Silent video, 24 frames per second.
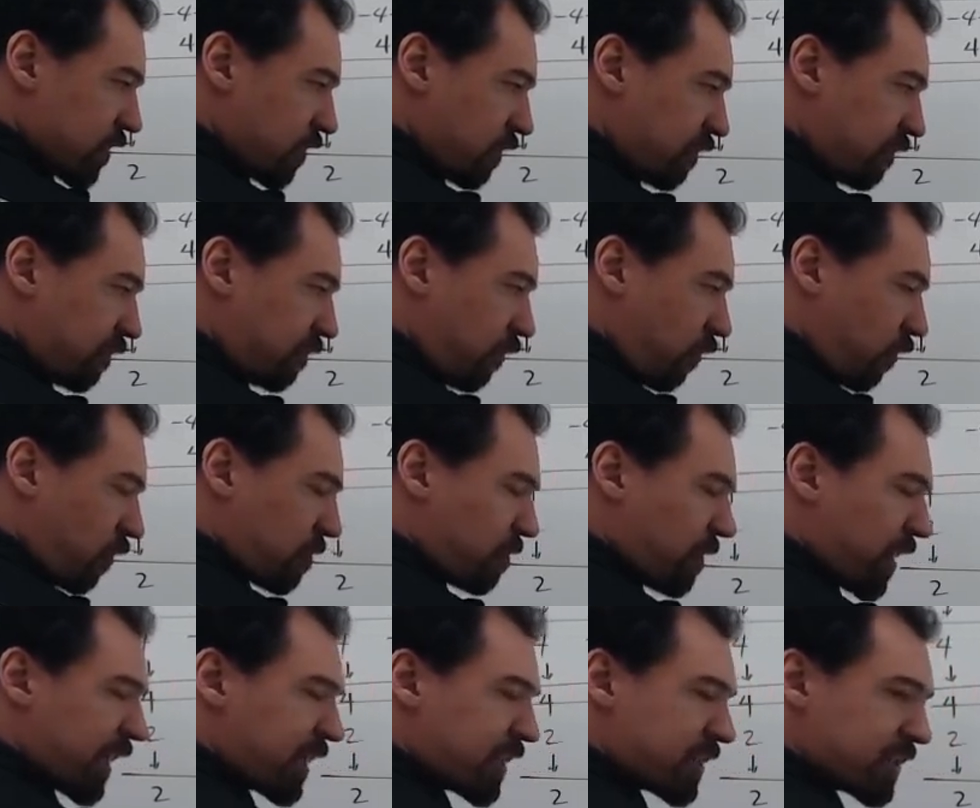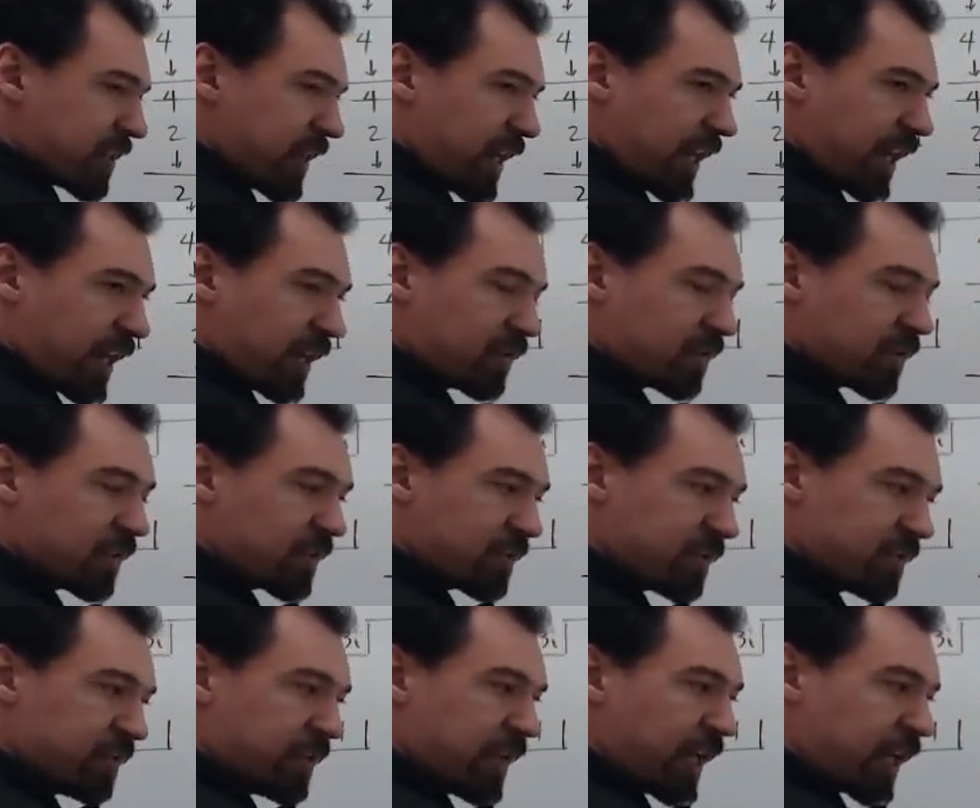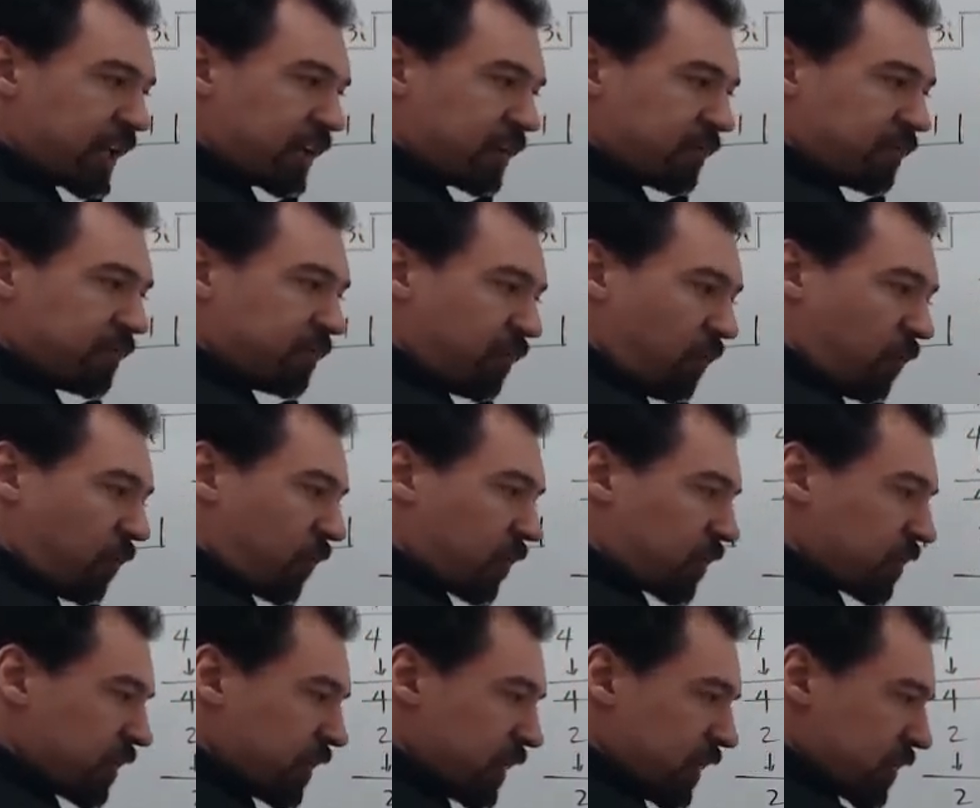4 minus 8 is negative 4,